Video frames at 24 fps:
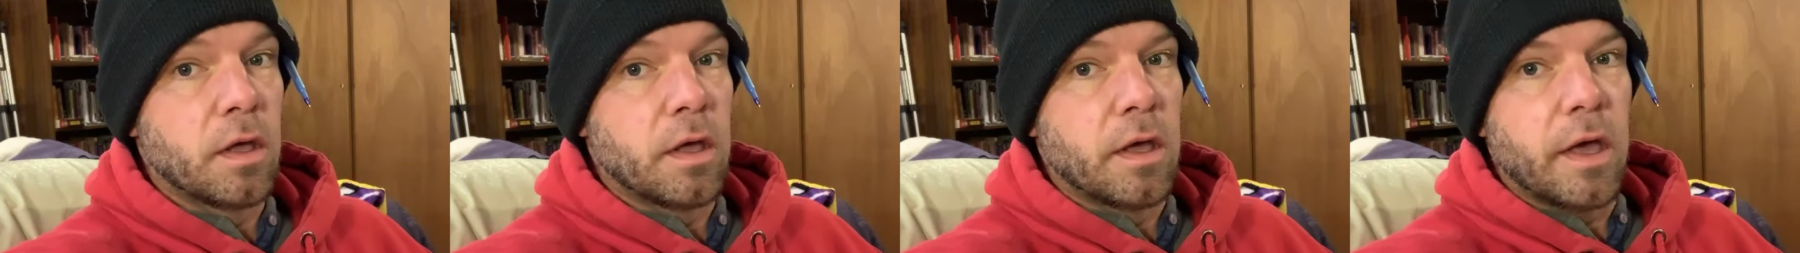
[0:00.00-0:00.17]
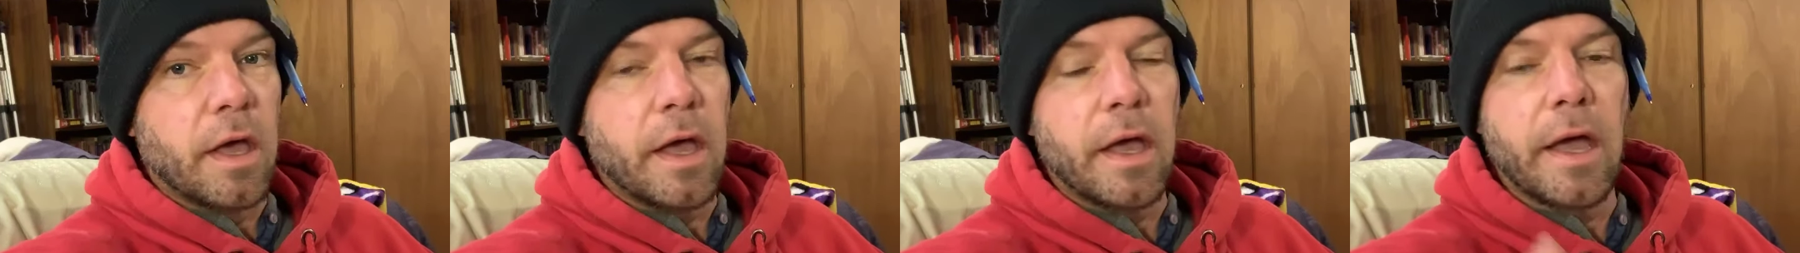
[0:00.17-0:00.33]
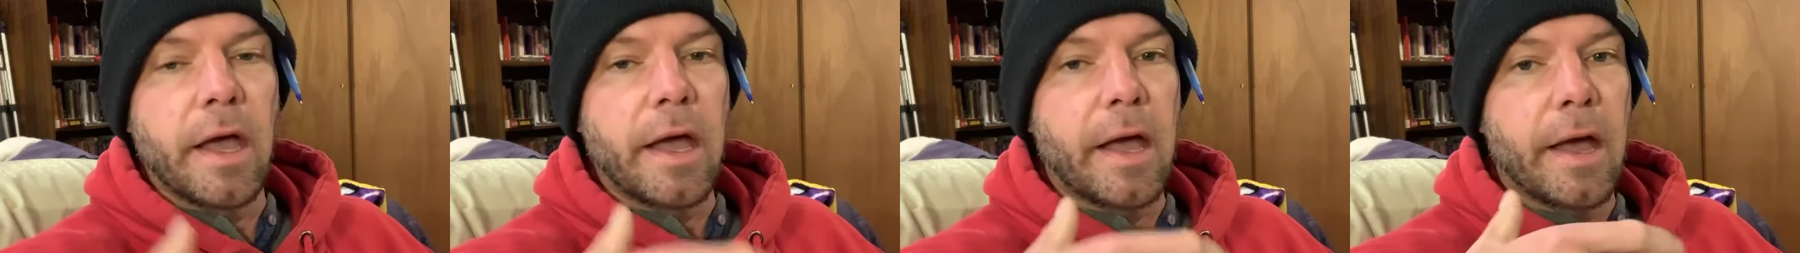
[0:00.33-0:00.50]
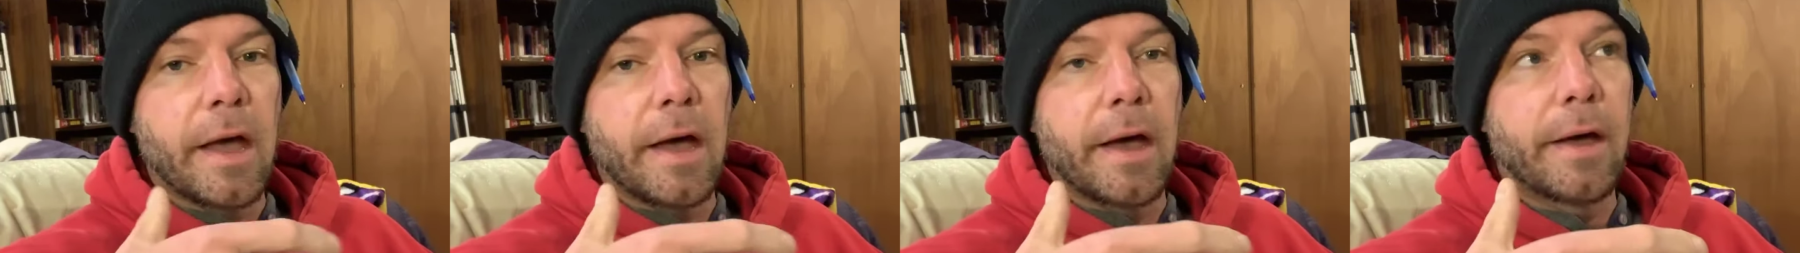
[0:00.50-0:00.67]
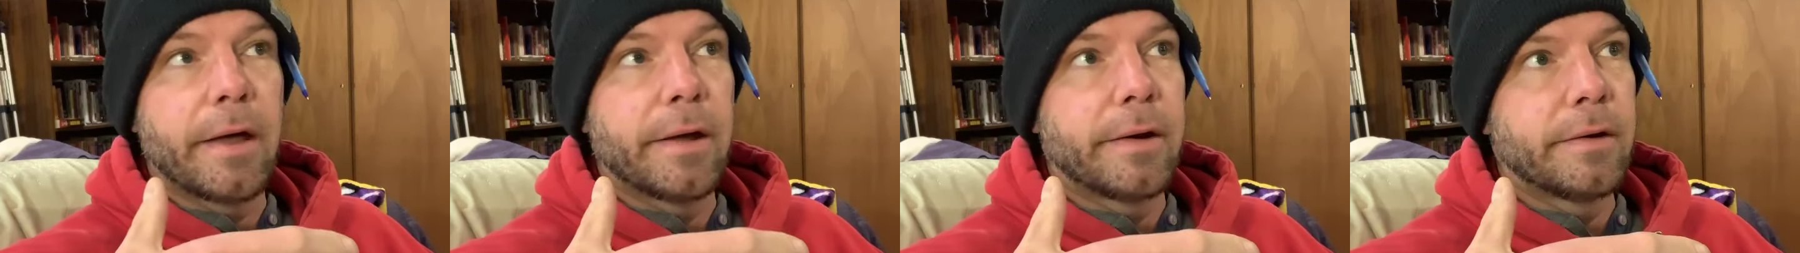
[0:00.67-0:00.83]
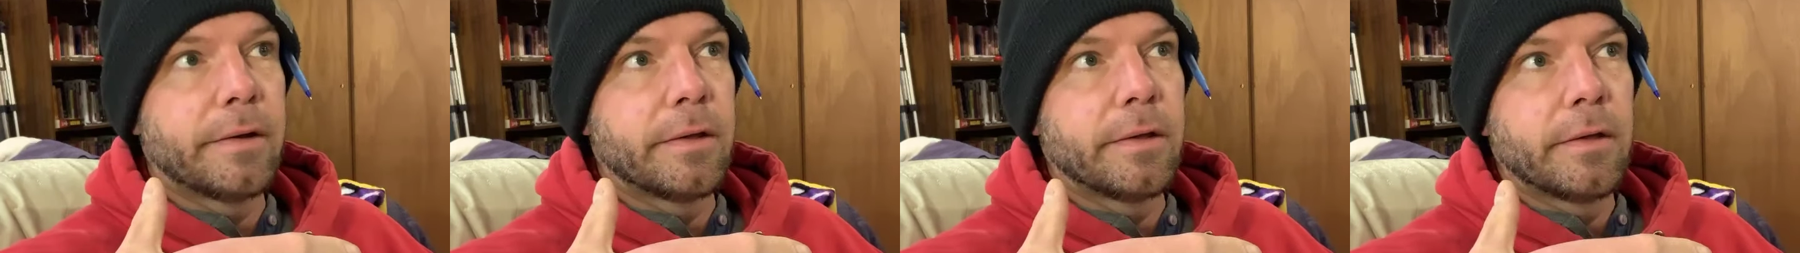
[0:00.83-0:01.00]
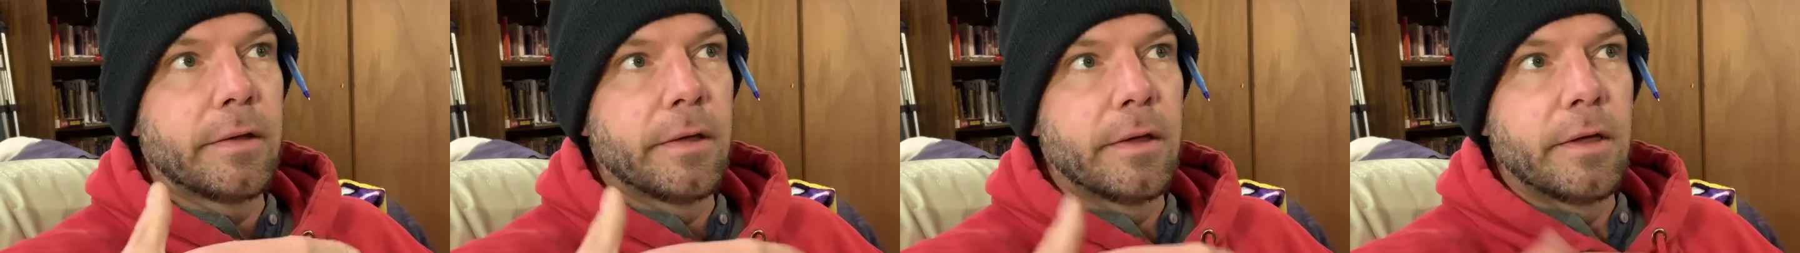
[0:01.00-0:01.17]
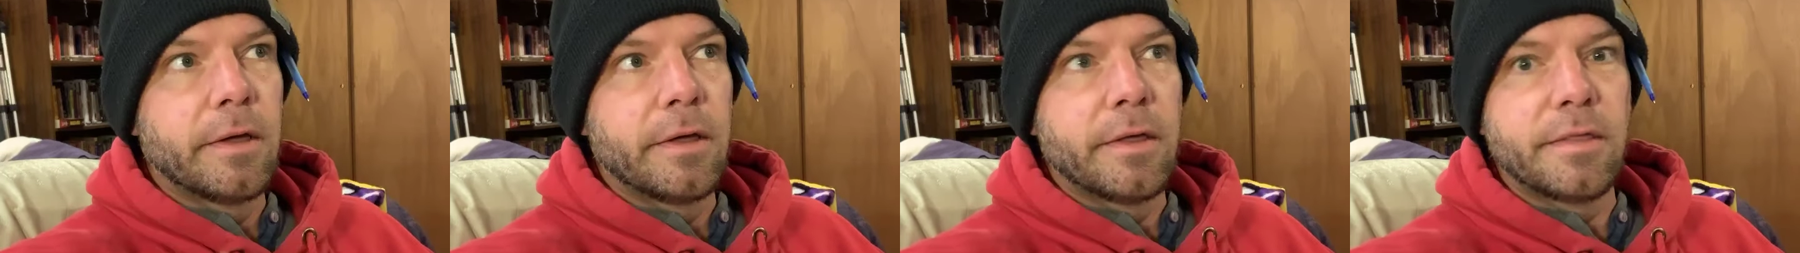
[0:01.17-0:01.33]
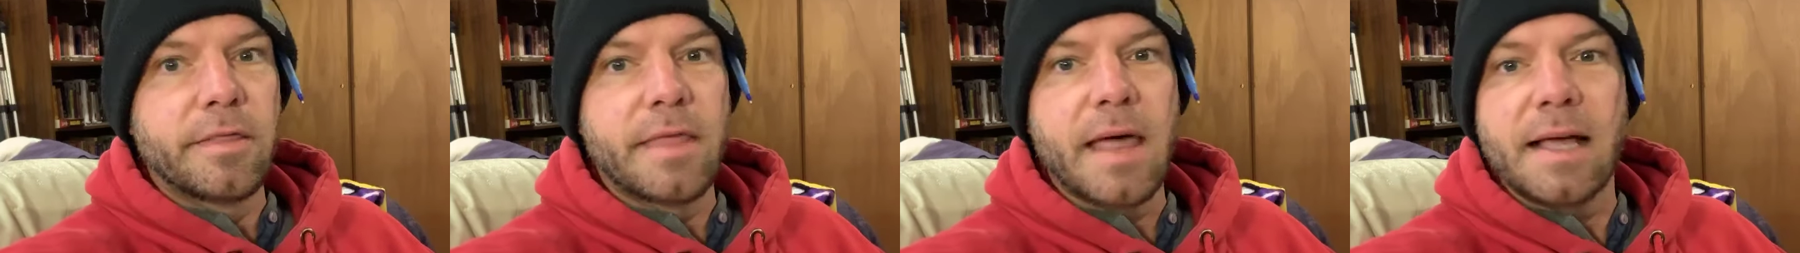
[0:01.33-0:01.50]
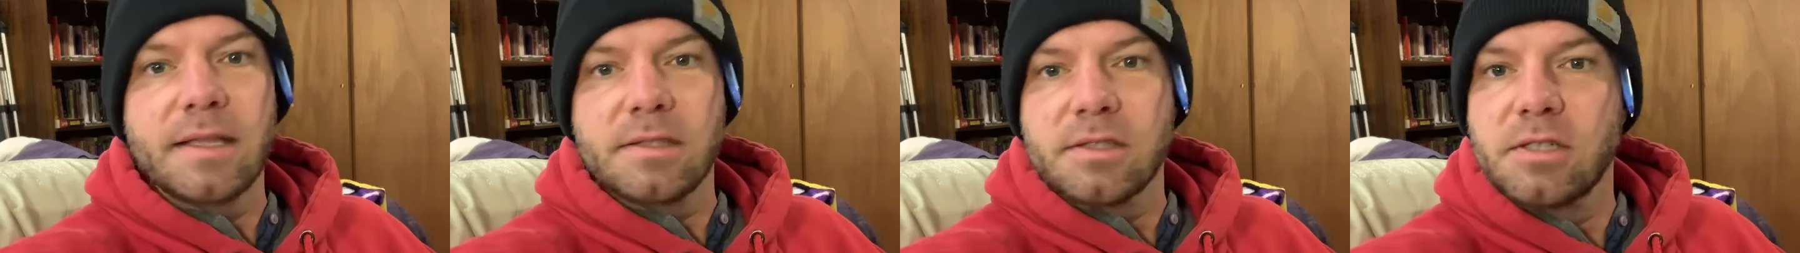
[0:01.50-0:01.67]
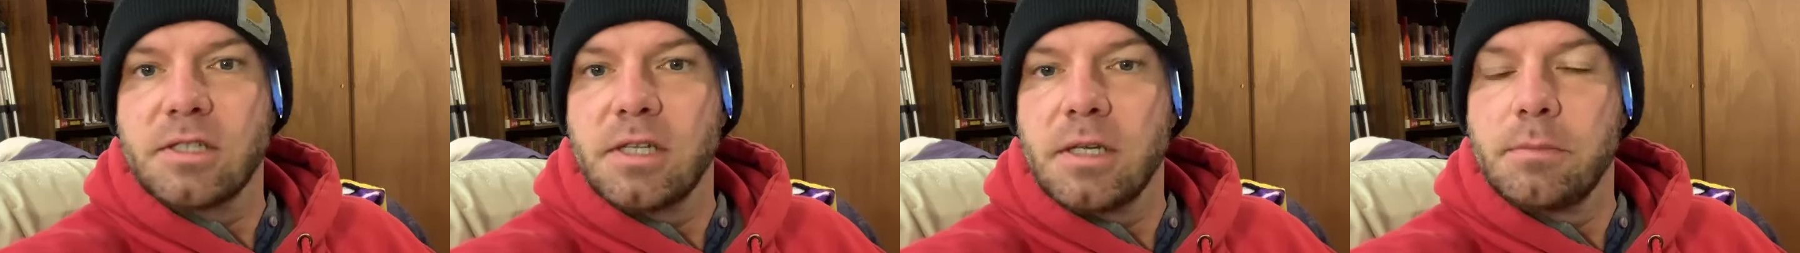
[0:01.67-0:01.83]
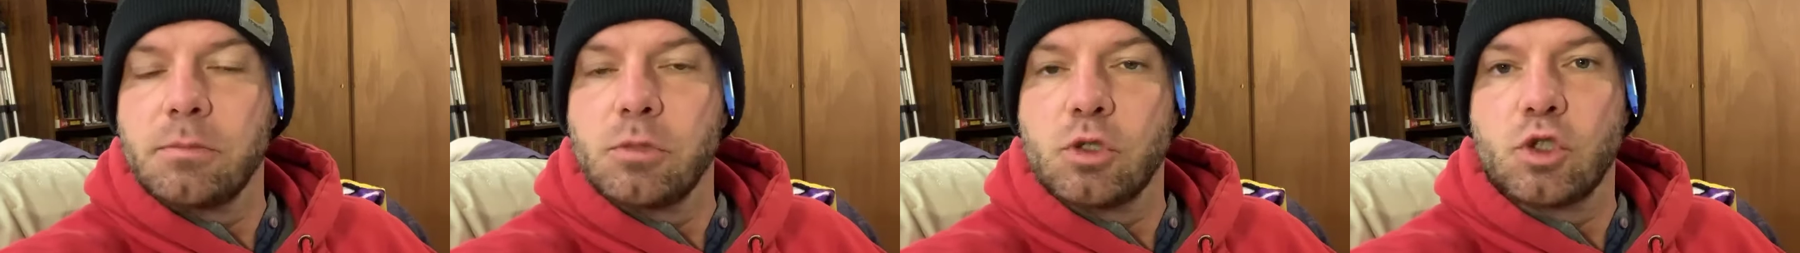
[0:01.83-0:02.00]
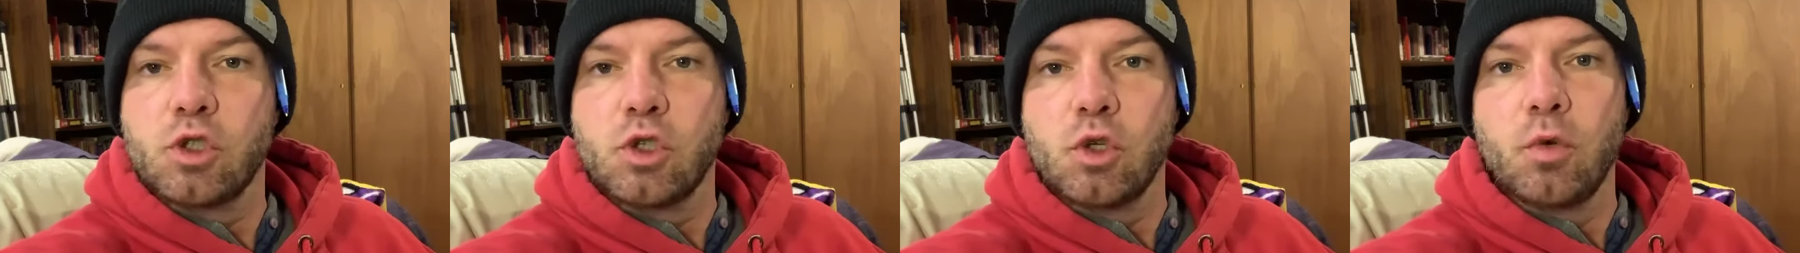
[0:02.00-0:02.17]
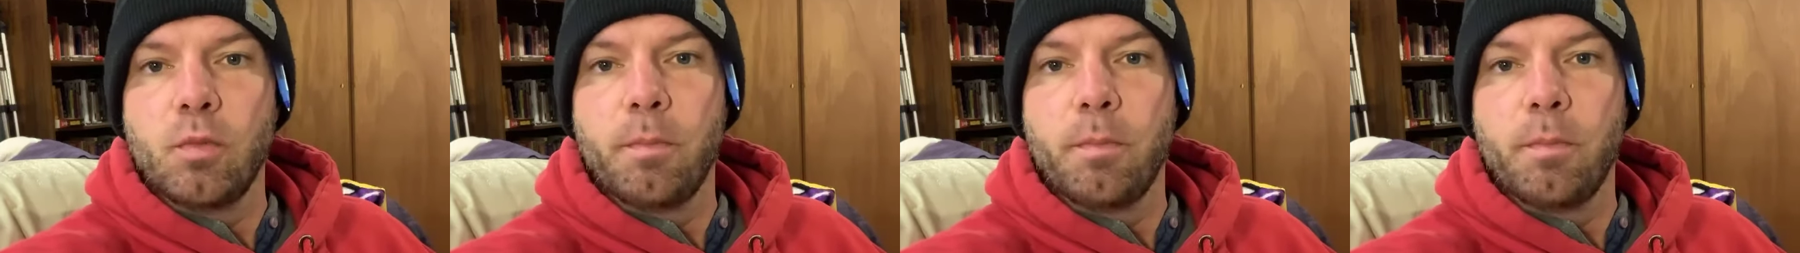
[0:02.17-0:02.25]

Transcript: and that seems to